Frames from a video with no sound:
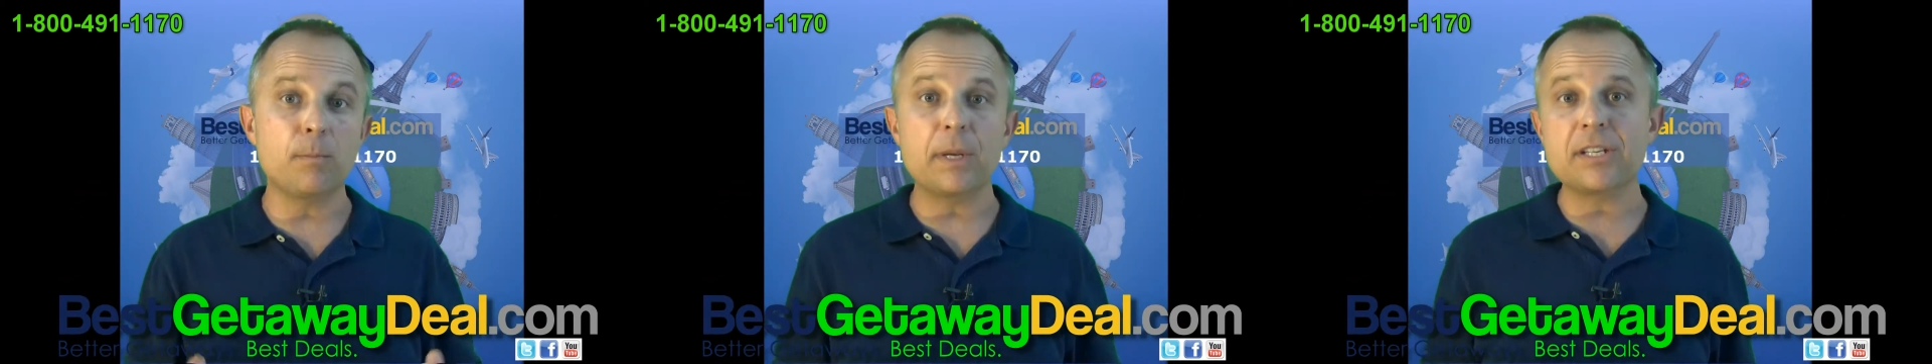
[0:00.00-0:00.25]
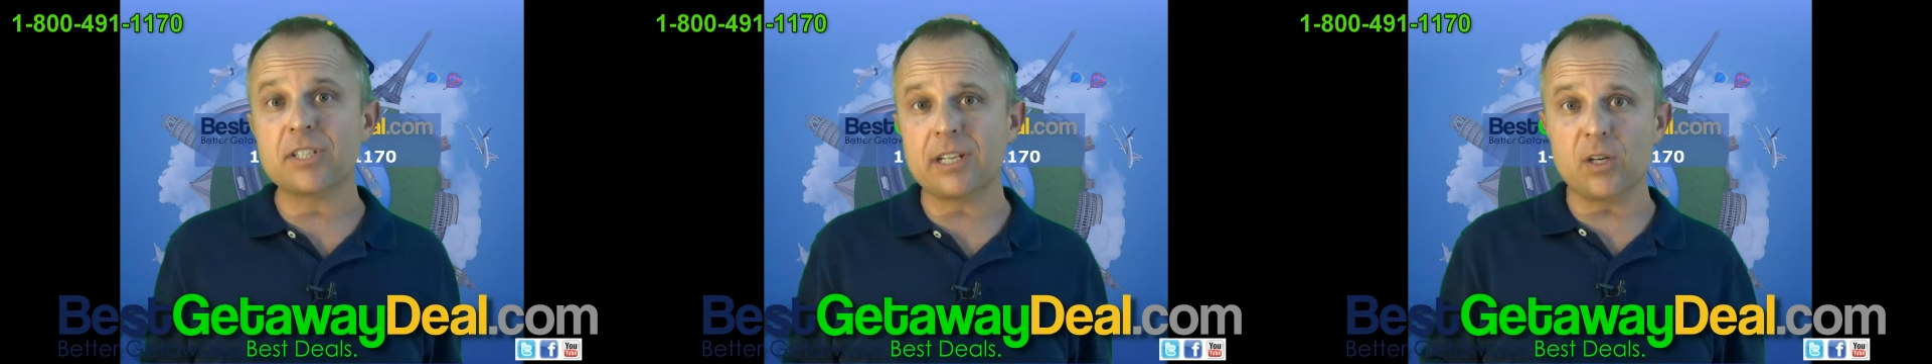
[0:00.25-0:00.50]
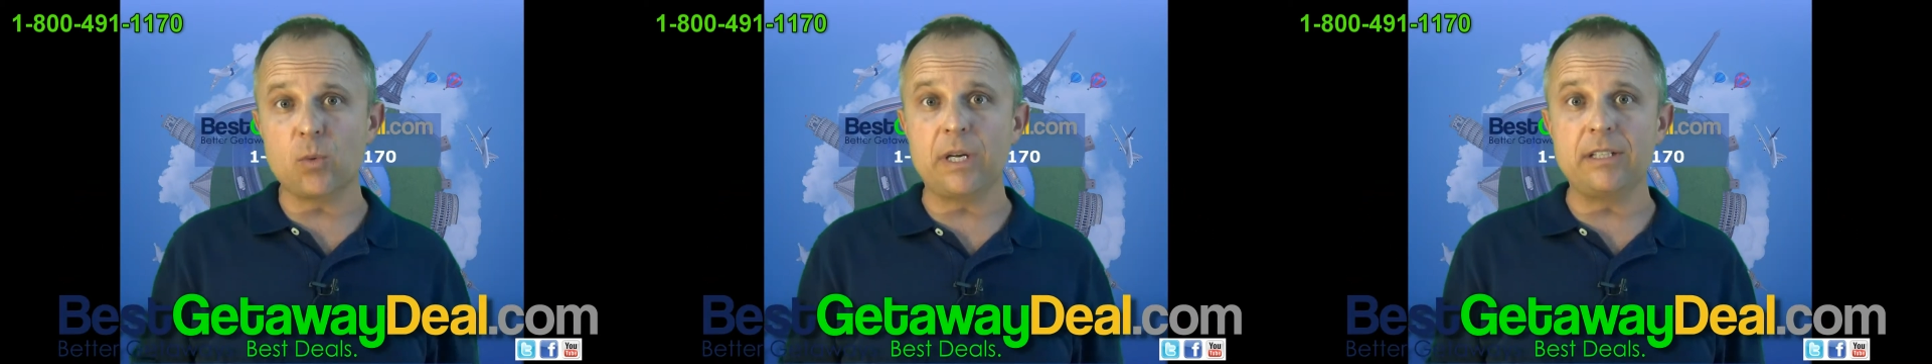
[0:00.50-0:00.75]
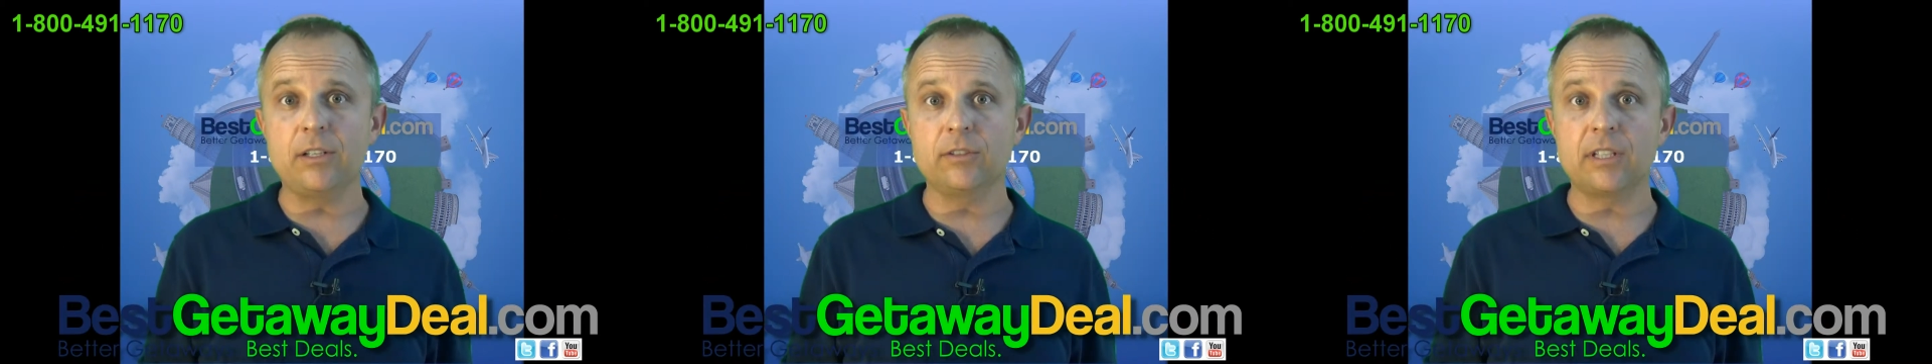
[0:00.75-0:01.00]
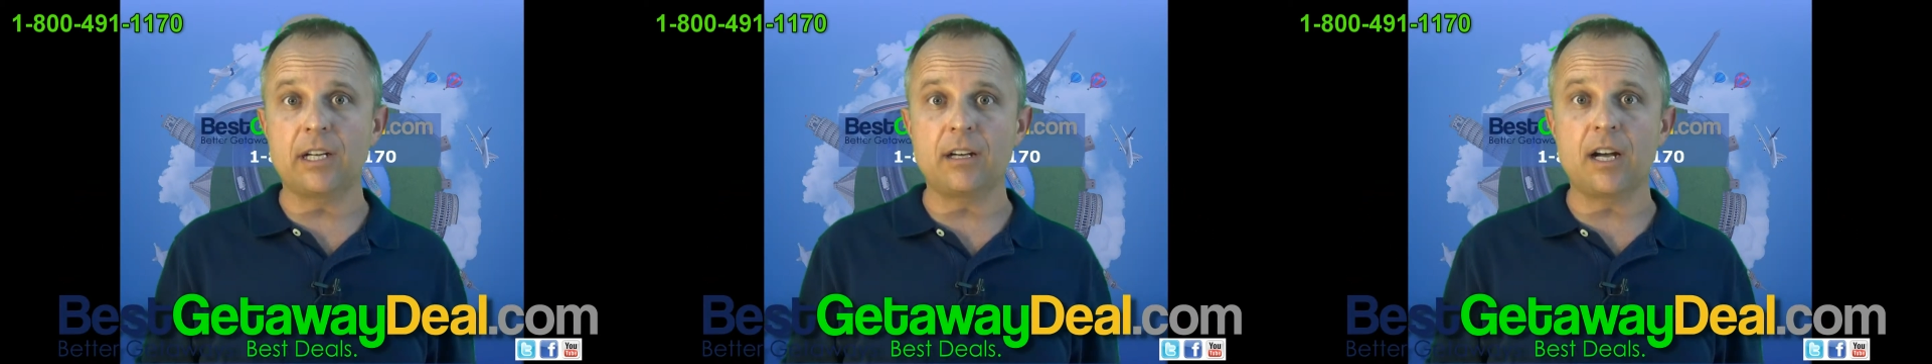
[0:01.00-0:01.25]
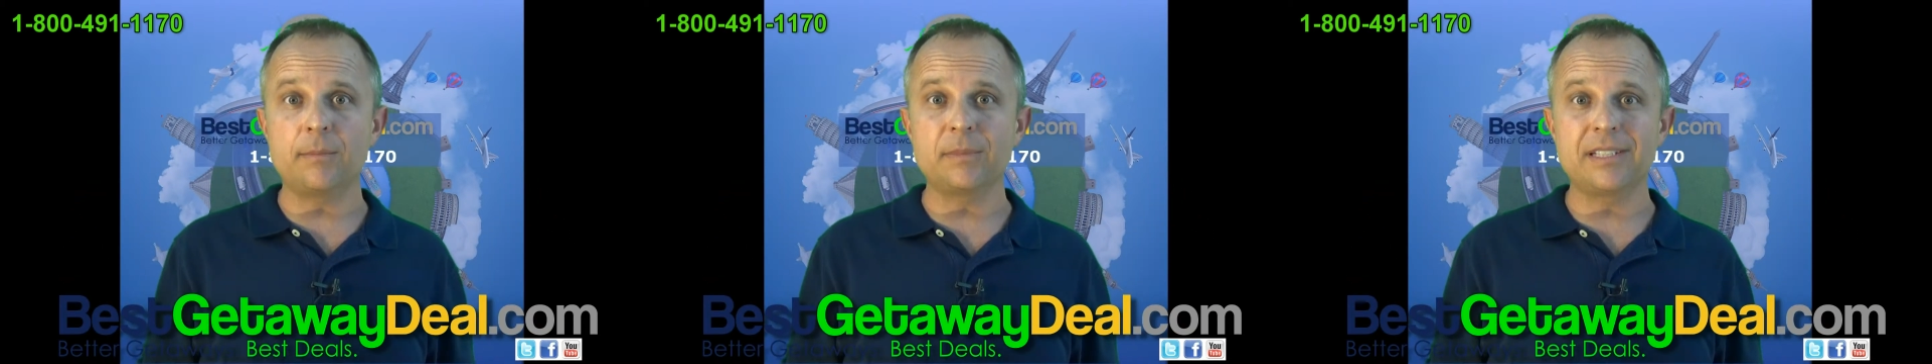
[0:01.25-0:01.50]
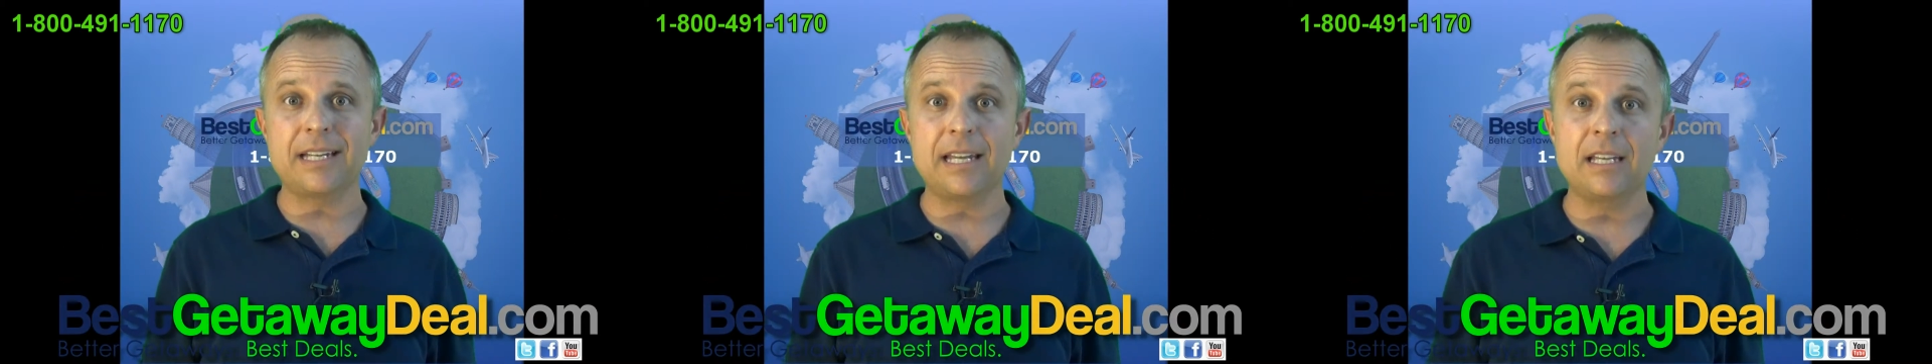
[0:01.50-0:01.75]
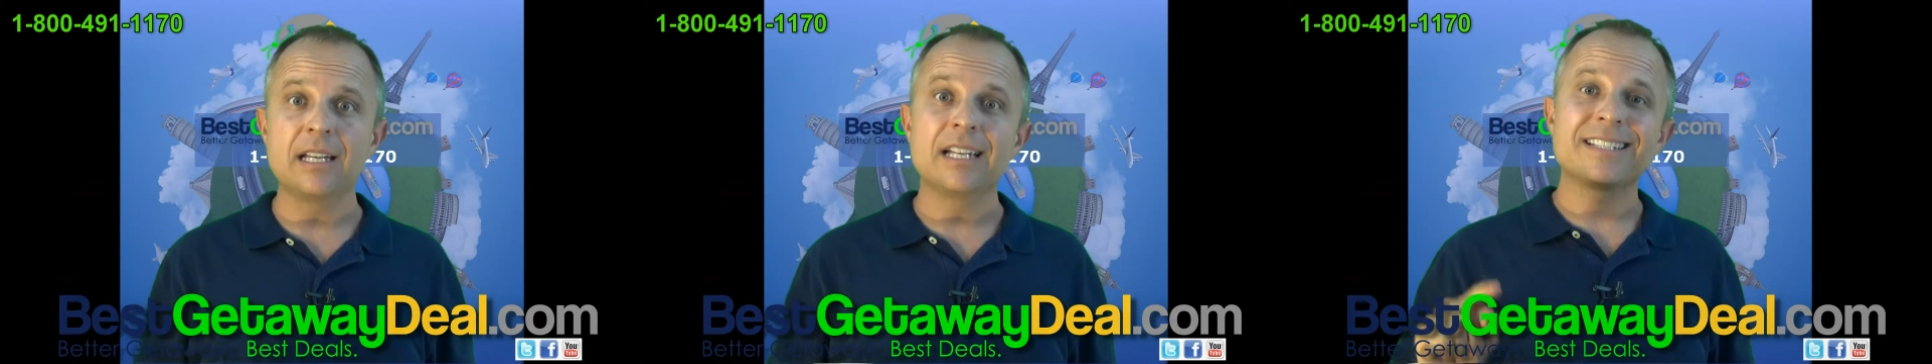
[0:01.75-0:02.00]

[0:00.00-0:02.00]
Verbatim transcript: bestgetawaydeal.com today